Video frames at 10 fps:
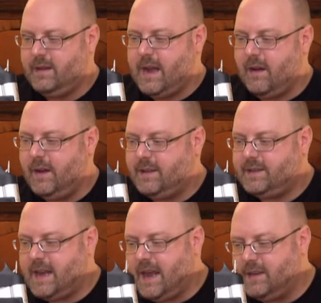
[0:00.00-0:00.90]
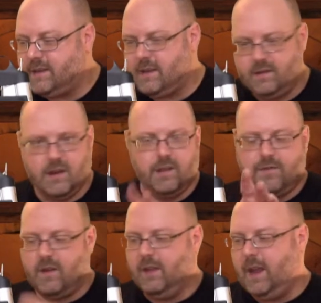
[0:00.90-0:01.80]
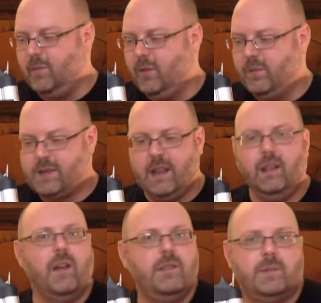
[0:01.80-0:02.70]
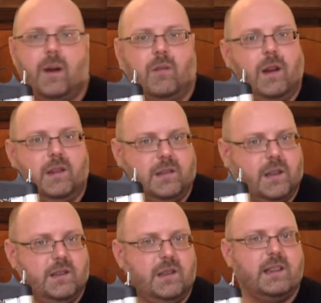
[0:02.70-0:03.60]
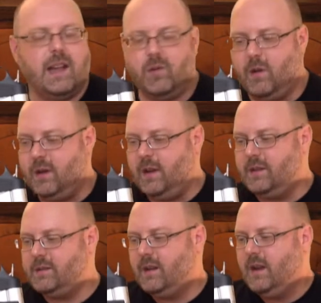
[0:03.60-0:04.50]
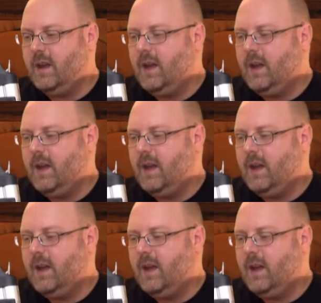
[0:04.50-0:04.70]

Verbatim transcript: now it says it's on the front label, which I love this about Ridge. It tells you exactly what it is.